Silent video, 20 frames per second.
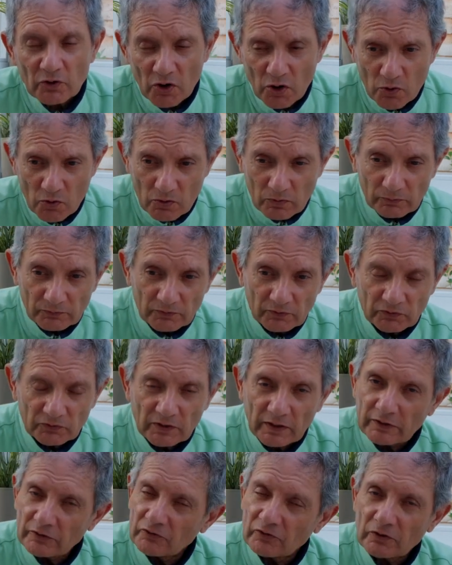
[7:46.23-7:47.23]
Oh, this
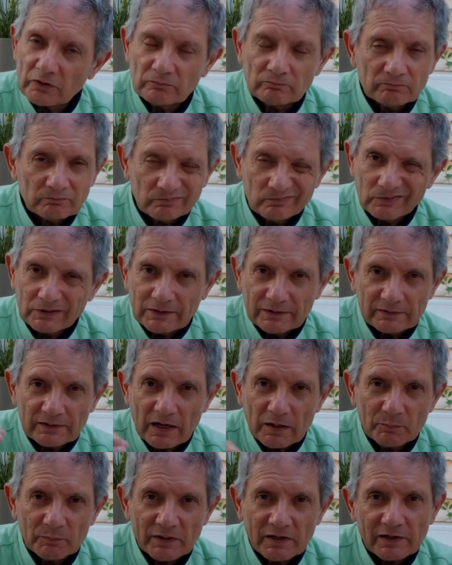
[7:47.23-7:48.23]
next shot,
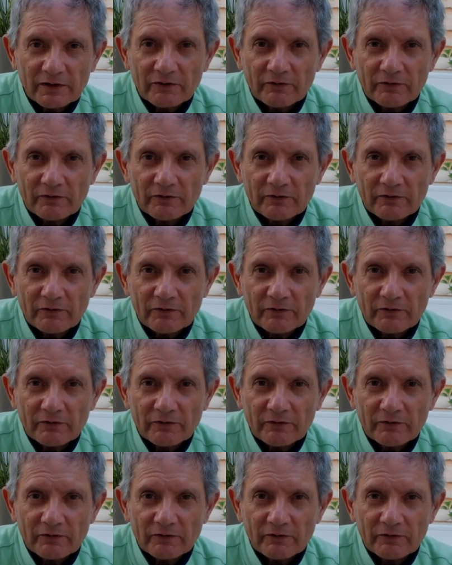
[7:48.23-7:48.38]
that'll be a